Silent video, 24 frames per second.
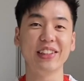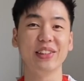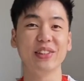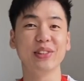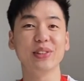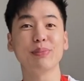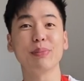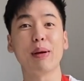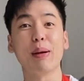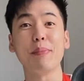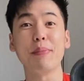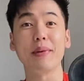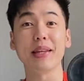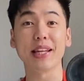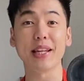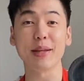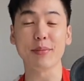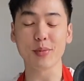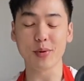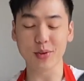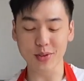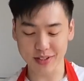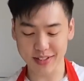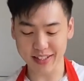use my mini
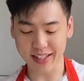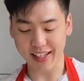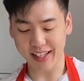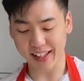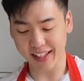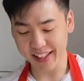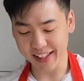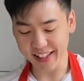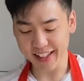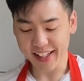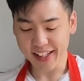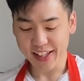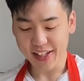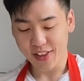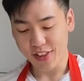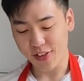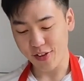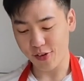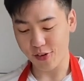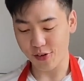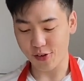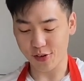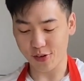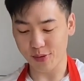mortar here
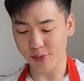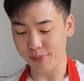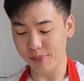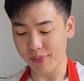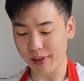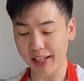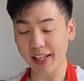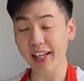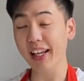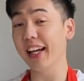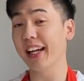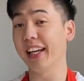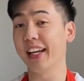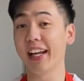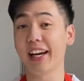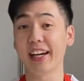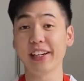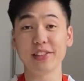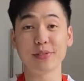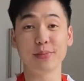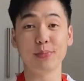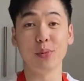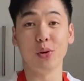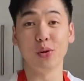to make a
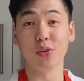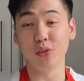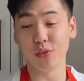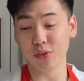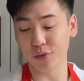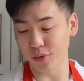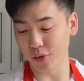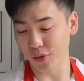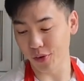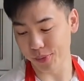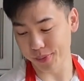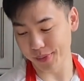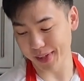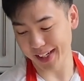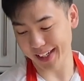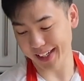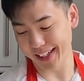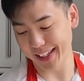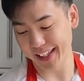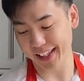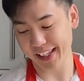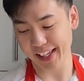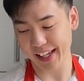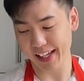nice bowl for
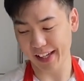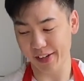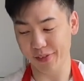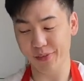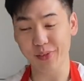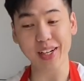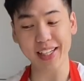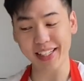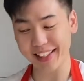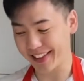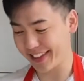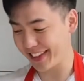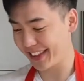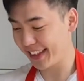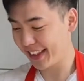my rice.